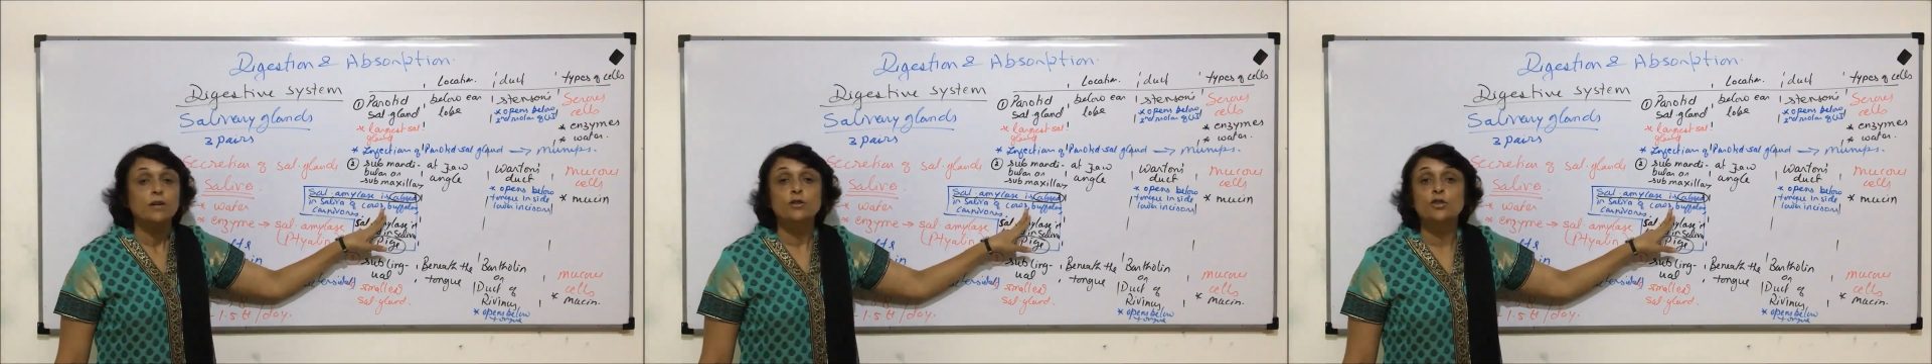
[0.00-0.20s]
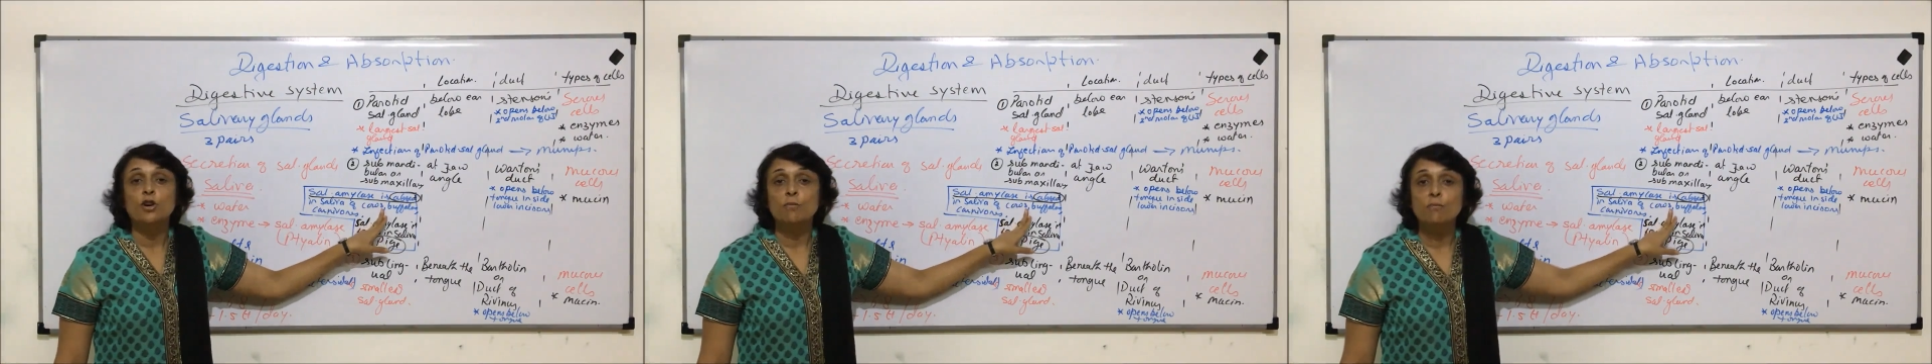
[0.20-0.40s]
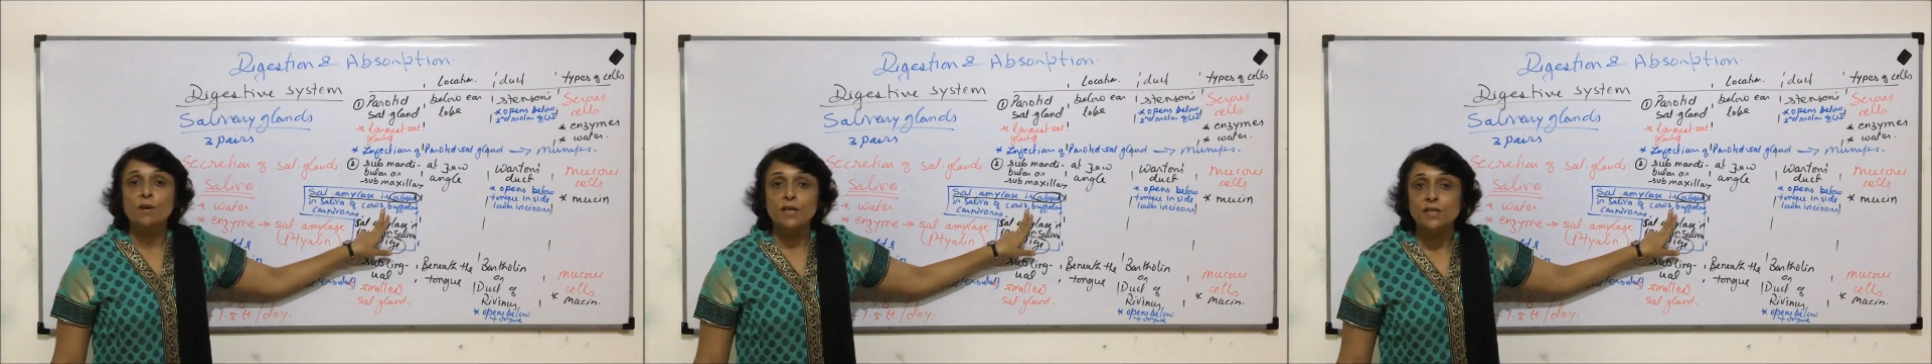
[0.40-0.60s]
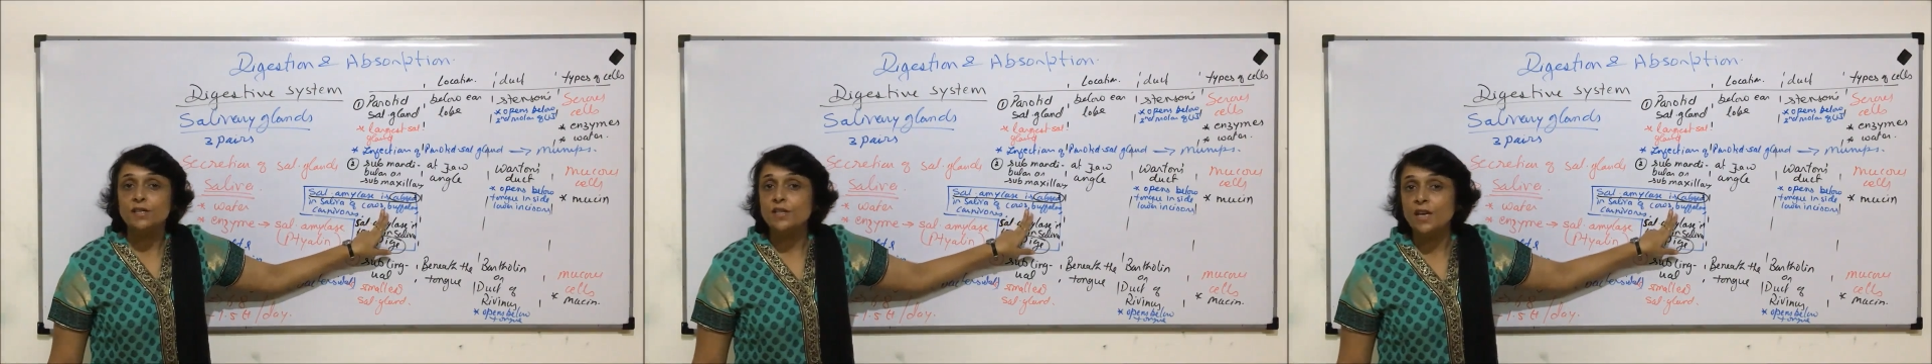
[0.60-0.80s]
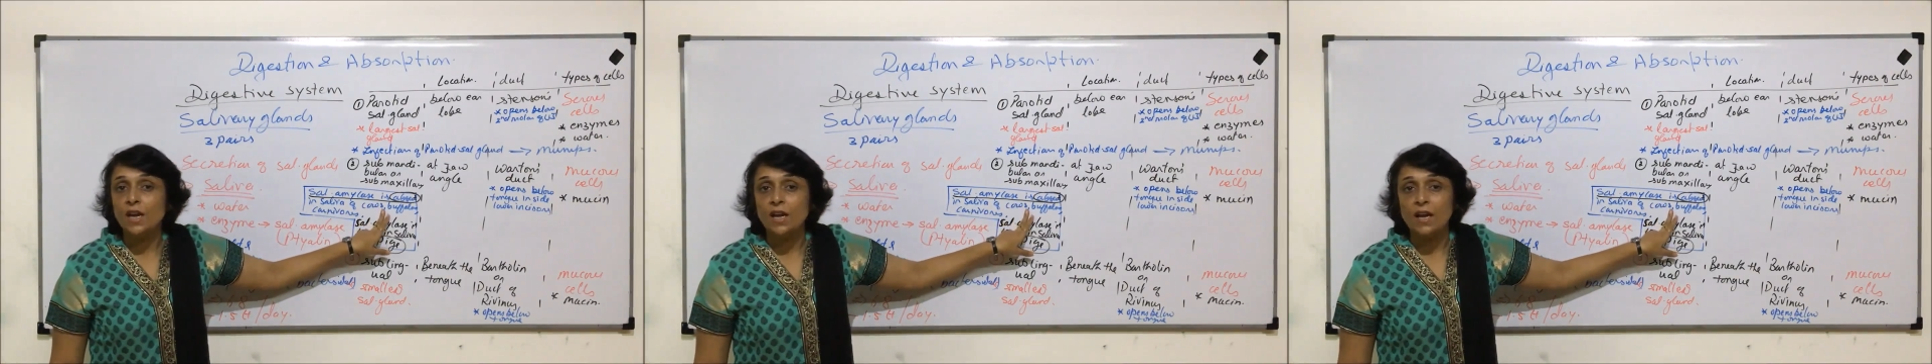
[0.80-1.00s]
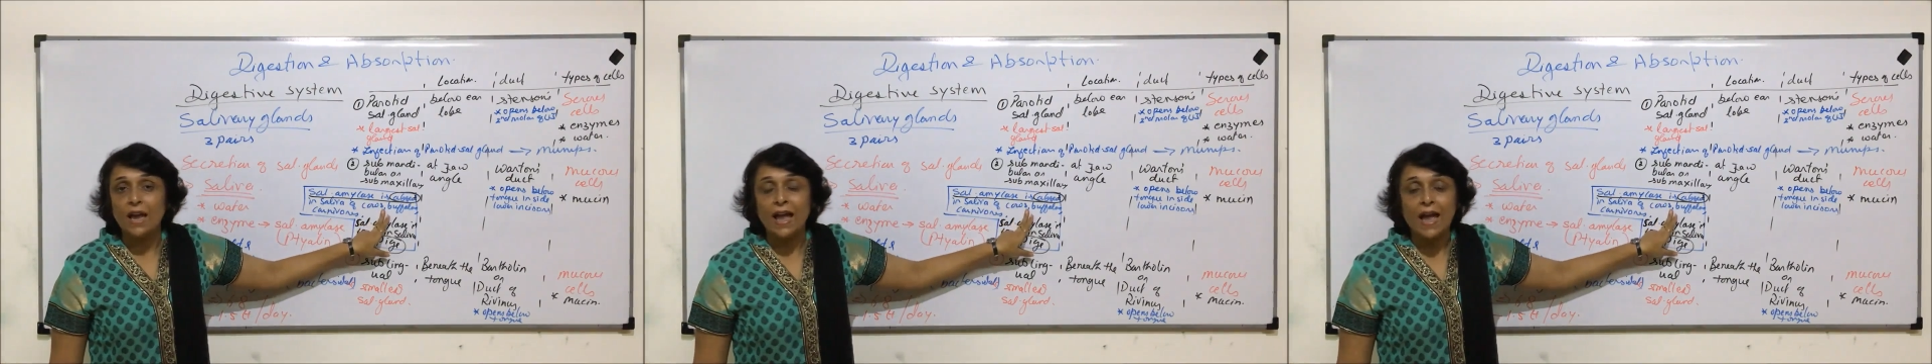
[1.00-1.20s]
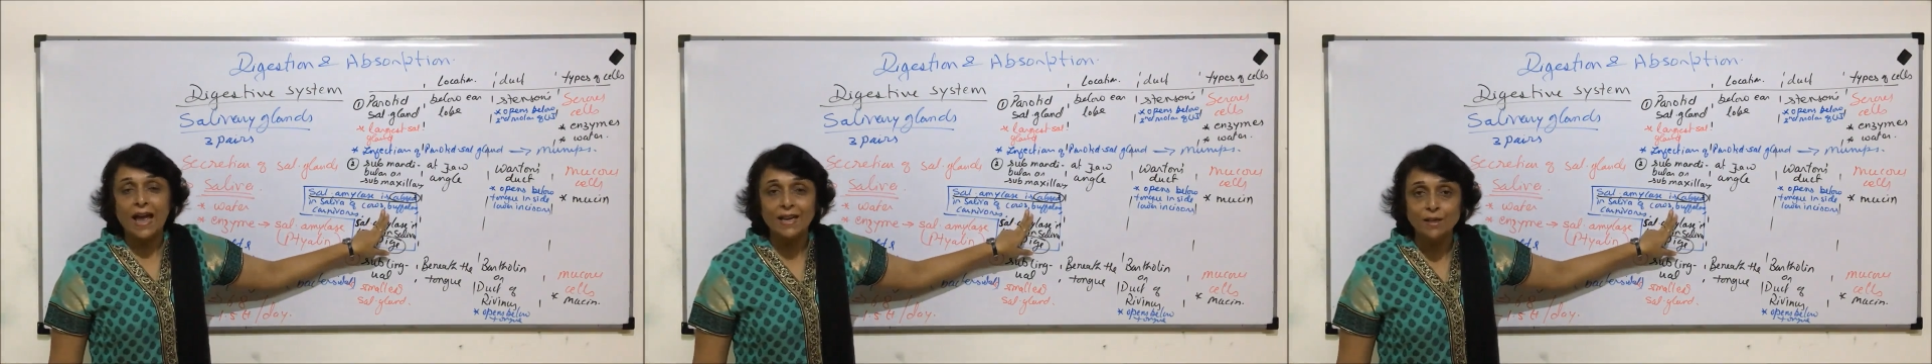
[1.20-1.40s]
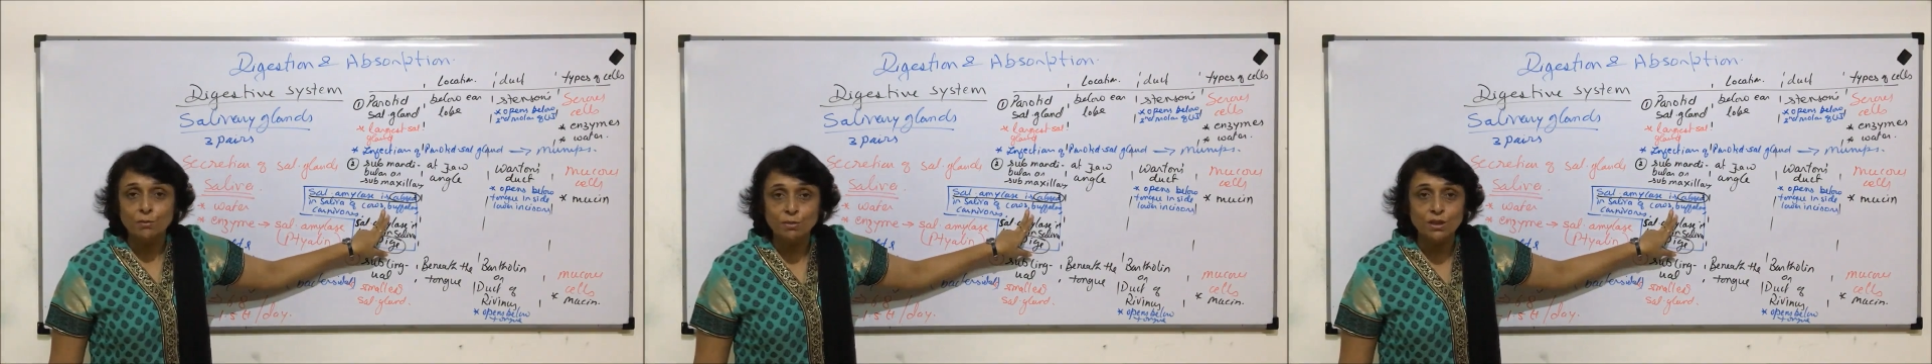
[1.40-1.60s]
domestic
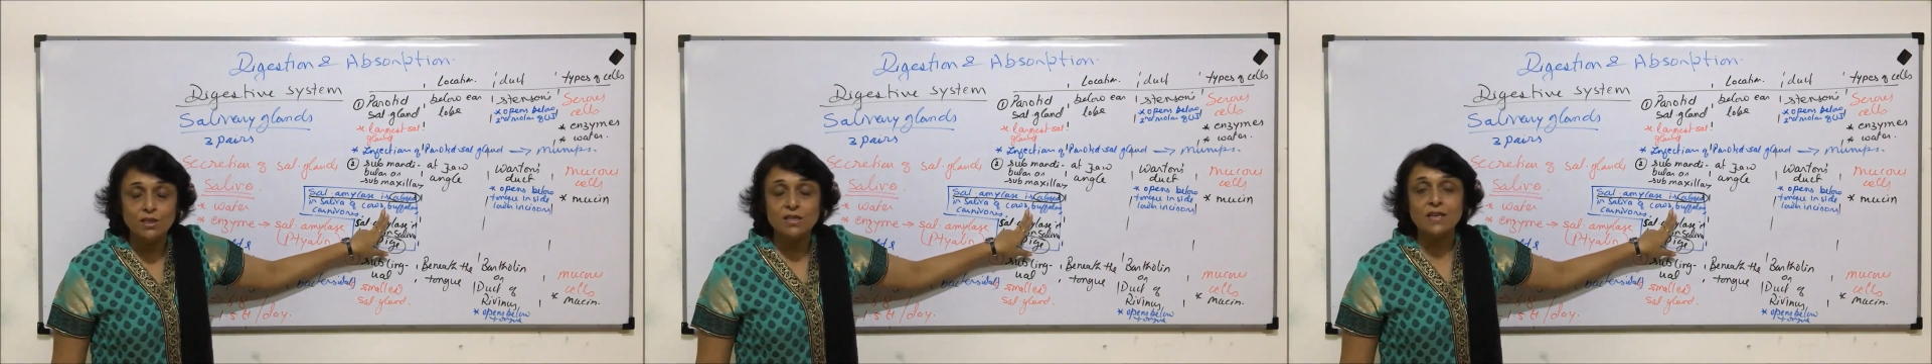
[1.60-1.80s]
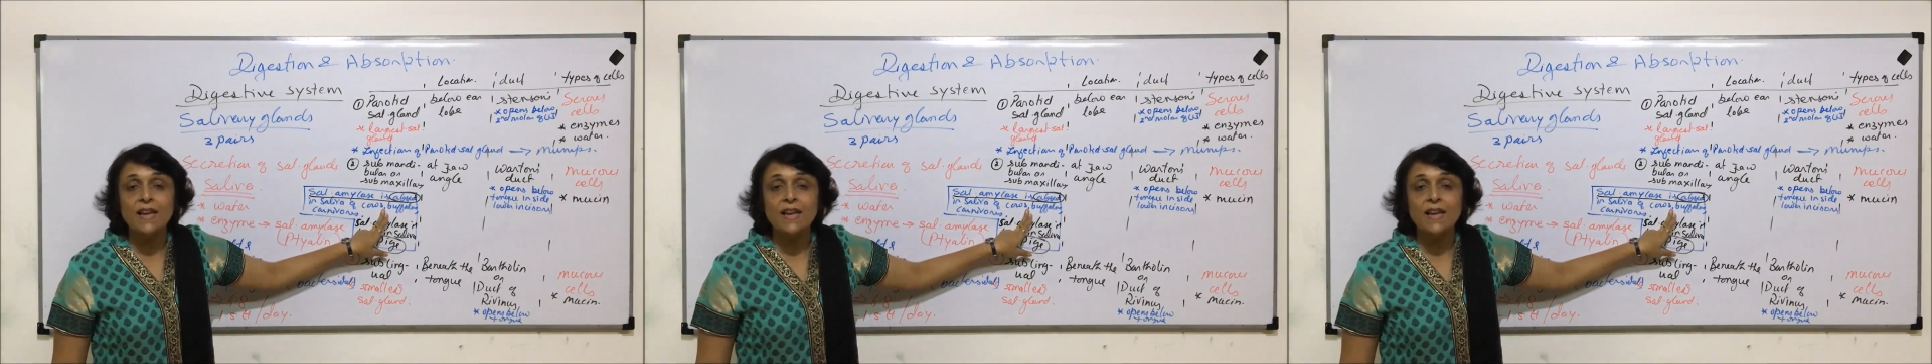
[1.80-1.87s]
animals